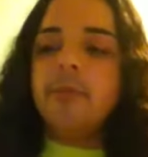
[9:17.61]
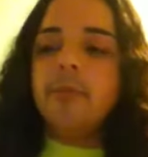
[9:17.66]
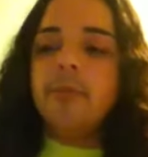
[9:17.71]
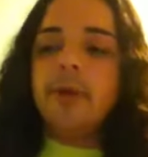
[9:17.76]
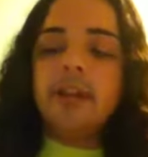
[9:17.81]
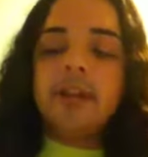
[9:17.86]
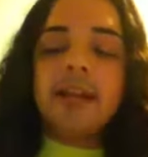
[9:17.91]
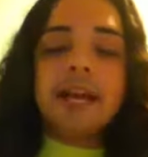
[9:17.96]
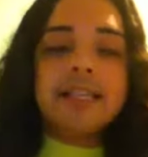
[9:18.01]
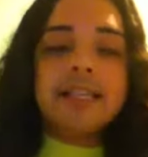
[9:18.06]

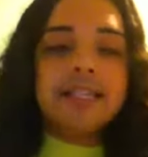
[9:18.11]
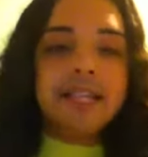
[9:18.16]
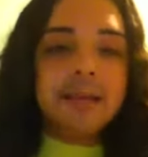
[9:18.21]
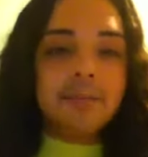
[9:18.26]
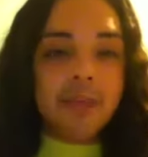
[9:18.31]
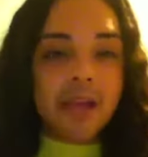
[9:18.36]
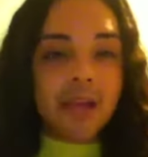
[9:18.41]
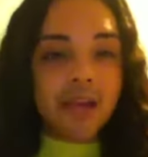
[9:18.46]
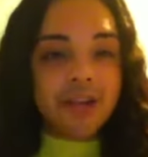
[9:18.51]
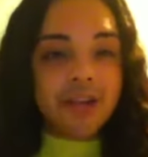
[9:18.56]
But last
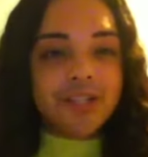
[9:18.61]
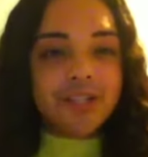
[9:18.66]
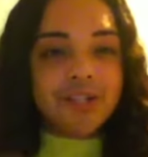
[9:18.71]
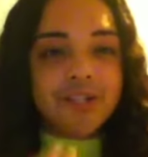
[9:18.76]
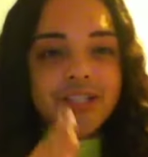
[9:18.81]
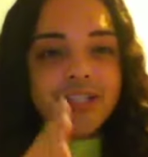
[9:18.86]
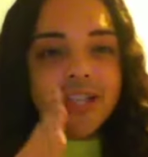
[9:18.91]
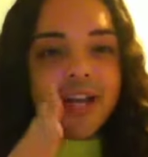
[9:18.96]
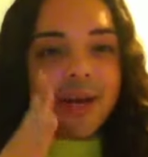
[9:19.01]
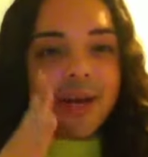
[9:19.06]
time they also
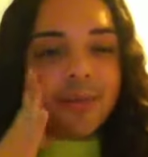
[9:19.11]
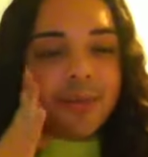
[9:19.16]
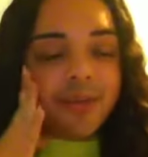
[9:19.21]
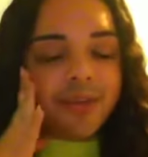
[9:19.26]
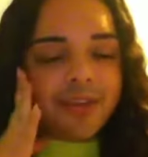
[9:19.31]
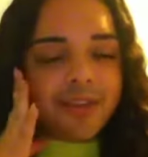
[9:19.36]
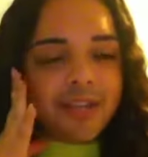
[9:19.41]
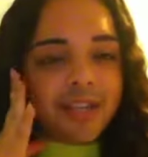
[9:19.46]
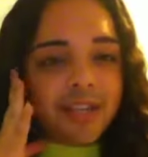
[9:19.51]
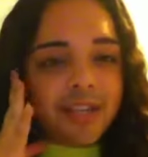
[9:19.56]
did not
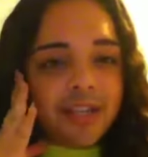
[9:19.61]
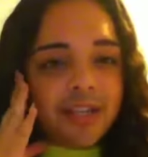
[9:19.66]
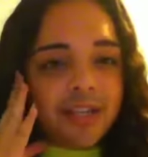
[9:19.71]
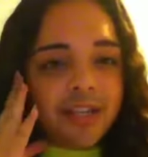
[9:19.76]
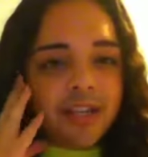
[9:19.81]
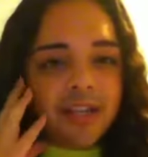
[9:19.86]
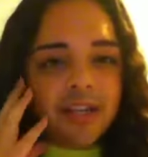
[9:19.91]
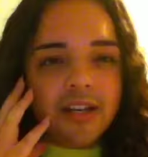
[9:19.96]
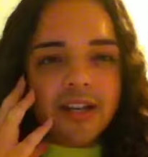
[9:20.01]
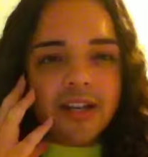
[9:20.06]
put the,
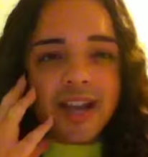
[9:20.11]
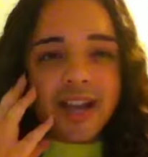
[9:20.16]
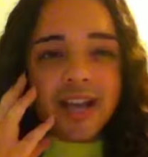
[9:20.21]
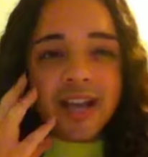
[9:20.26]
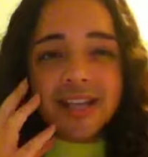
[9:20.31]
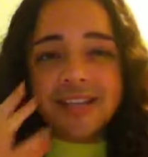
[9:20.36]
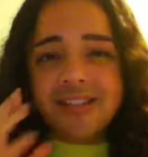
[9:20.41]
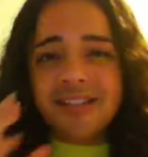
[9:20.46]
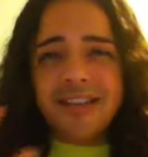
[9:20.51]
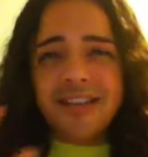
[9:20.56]
I
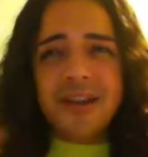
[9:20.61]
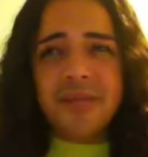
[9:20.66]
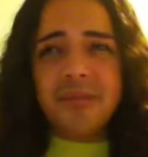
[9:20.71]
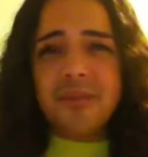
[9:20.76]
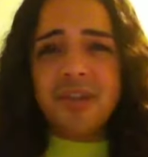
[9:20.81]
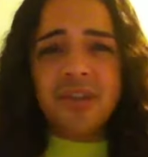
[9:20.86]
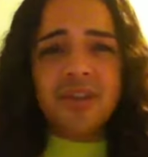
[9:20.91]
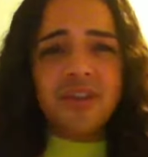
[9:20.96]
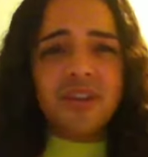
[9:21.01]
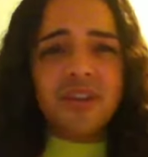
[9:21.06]
guess,
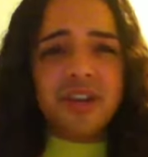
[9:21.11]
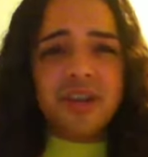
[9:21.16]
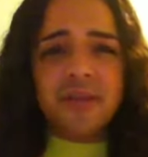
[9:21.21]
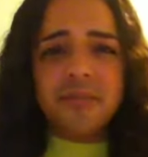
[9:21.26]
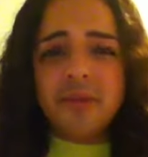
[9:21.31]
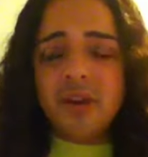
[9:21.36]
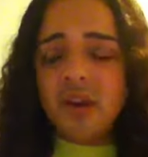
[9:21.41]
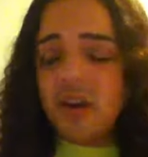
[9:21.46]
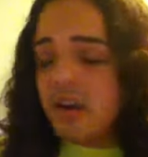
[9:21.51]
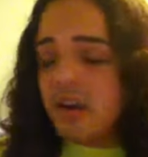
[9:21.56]
numbing
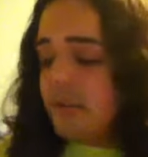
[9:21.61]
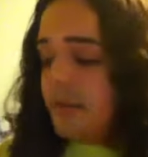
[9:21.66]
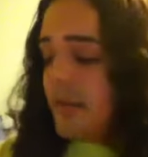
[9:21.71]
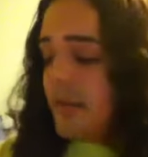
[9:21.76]
cream on